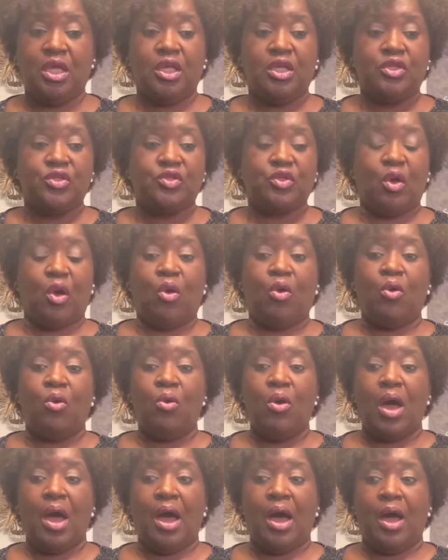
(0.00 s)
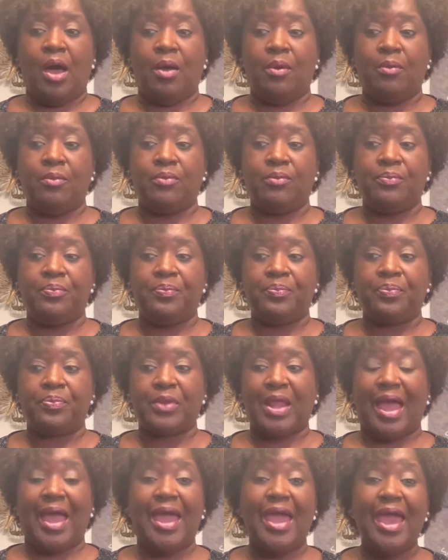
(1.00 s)
So um,
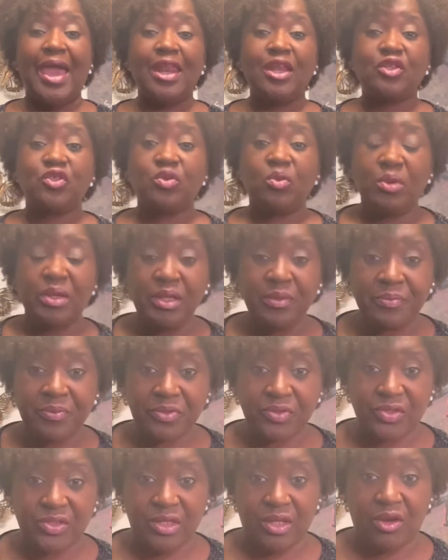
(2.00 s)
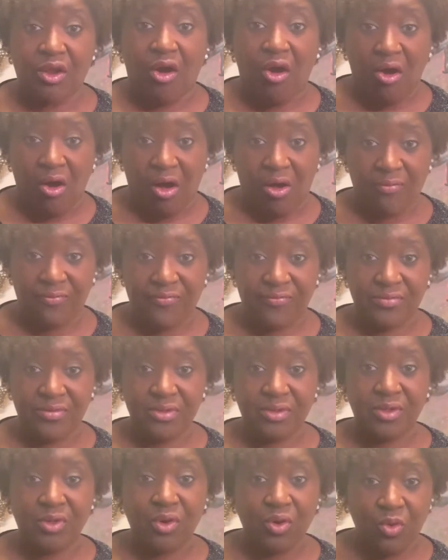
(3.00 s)
I had a 20% off
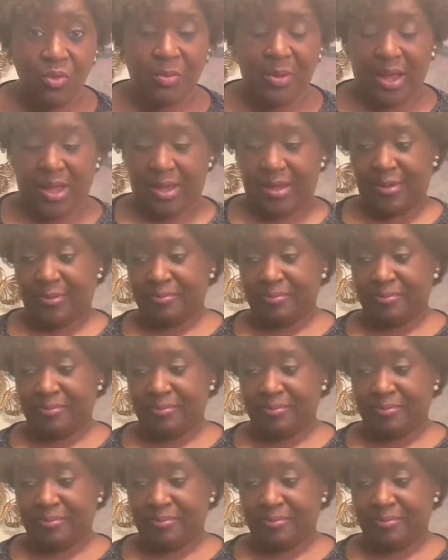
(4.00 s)
coupon.